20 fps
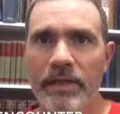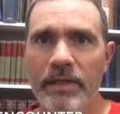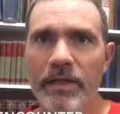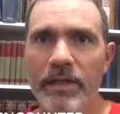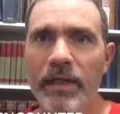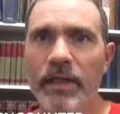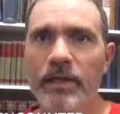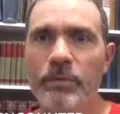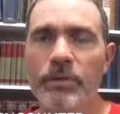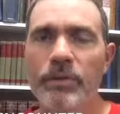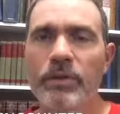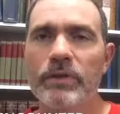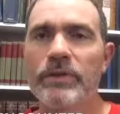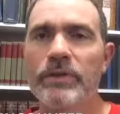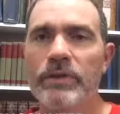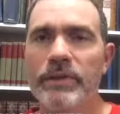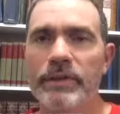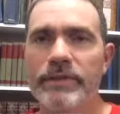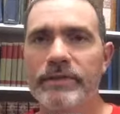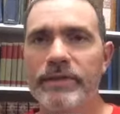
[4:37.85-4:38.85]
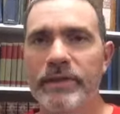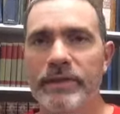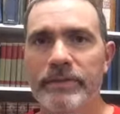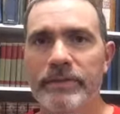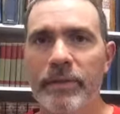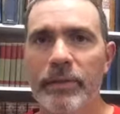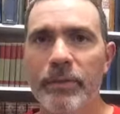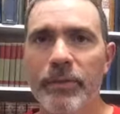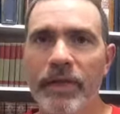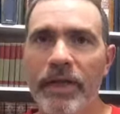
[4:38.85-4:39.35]
God will cleanse us
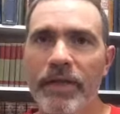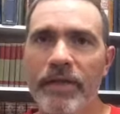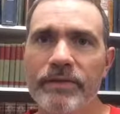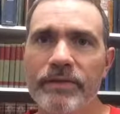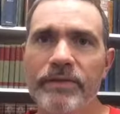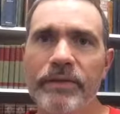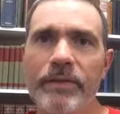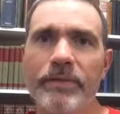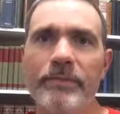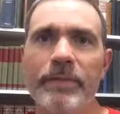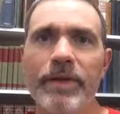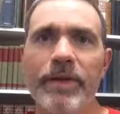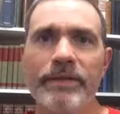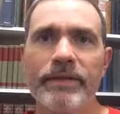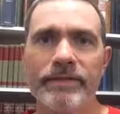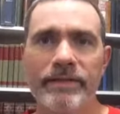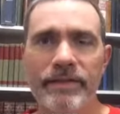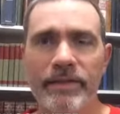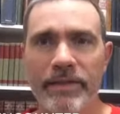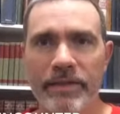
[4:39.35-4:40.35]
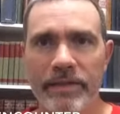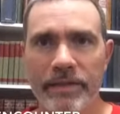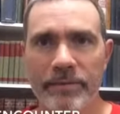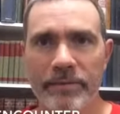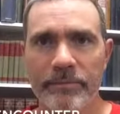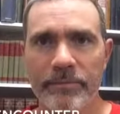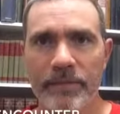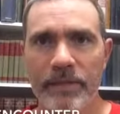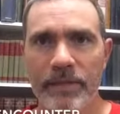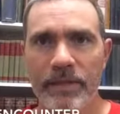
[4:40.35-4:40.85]
but we got to turn back to
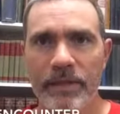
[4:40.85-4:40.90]
him